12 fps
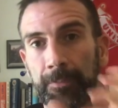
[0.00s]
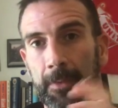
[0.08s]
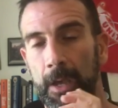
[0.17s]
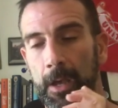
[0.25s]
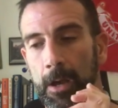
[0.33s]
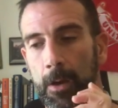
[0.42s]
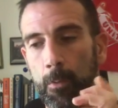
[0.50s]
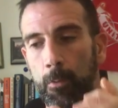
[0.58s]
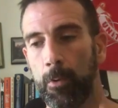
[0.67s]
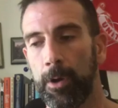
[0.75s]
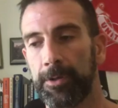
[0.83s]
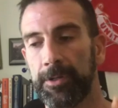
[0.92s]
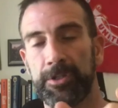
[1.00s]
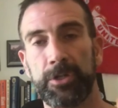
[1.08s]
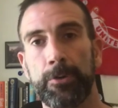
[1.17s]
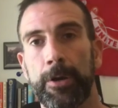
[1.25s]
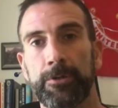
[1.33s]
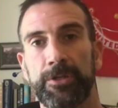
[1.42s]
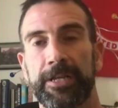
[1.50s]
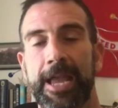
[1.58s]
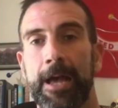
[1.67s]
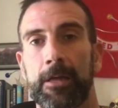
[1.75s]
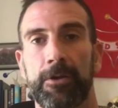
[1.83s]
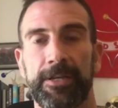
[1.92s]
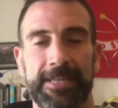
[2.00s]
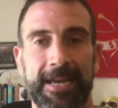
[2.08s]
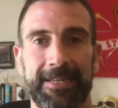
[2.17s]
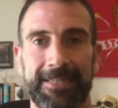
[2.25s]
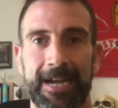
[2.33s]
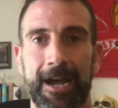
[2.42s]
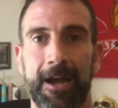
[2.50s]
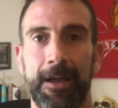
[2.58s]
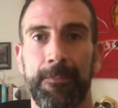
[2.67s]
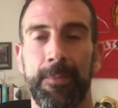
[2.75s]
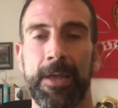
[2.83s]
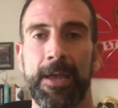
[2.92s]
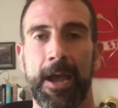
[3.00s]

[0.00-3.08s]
100 to 200 calories at a time.